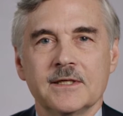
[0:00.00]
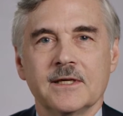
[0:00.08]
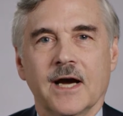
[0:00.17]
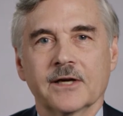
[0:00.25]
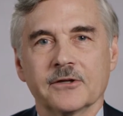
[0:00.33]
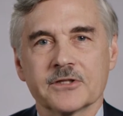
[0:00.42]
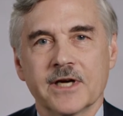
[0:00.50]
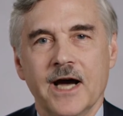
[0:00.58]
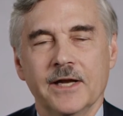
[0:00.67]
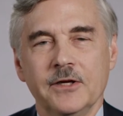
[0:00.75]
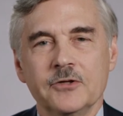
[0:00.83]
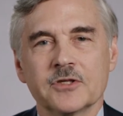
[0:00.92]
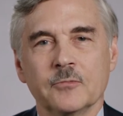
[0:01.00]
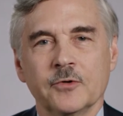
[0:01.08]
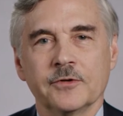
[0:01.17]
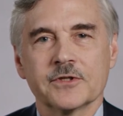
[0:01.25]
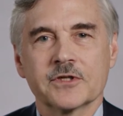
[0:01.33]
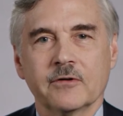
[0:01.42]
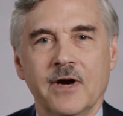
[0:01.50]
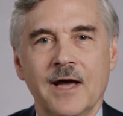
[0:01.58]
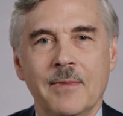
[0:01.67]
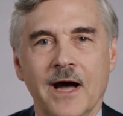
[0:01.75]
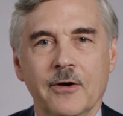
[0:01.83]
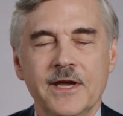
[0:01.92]
Dr. Scott Newsom will
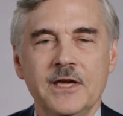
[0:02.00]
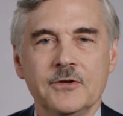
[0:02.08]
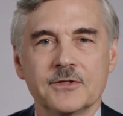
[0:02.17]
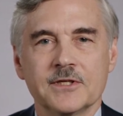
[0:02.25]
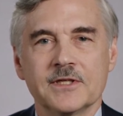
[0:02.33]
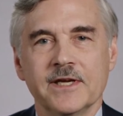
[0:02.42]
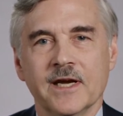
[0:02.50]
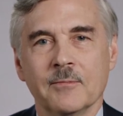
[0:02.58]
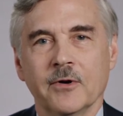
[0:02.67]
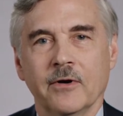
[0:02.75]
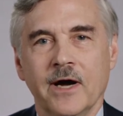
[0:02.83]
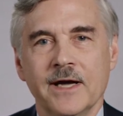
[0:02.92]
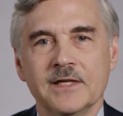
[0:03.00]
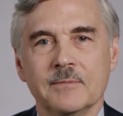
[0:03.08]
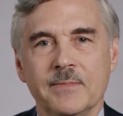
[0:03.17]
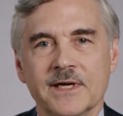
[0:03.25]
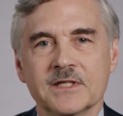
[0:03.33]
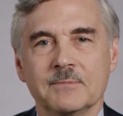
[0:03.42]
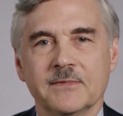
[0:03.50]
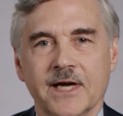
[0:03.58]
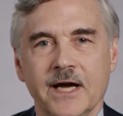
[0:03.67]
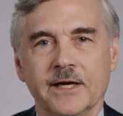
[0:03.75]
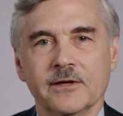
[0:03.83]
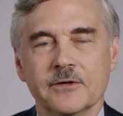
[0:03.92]
describe how he uses the MRI to best
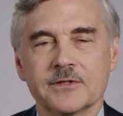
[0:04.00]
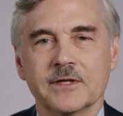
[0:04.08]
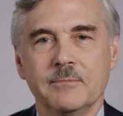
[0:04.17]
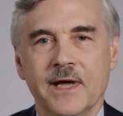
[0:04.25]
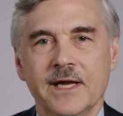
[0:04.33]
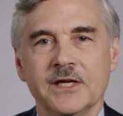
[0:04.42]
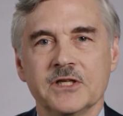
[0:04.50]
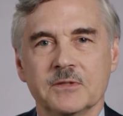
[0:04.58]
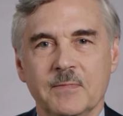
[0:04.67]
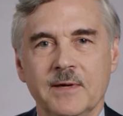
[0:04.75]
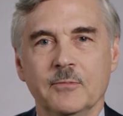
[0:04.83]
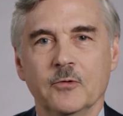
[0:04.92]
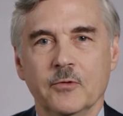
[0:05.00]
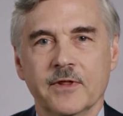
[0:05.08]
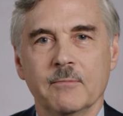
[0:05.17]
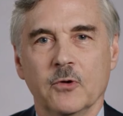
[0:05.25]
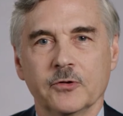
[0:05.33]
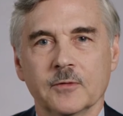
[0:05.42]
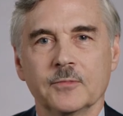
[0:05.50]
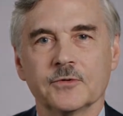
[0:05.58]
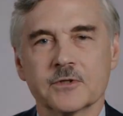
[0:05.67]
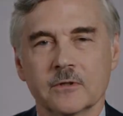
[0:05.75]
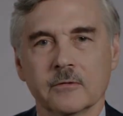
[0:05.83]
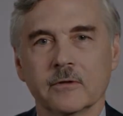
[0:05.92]
diagnose and manage people with
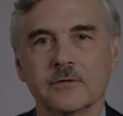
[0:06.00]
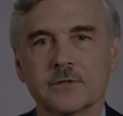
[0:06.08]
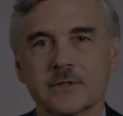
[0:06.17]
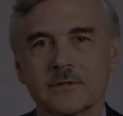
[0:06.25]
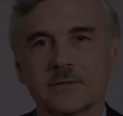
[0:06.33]
multiple sclerosis.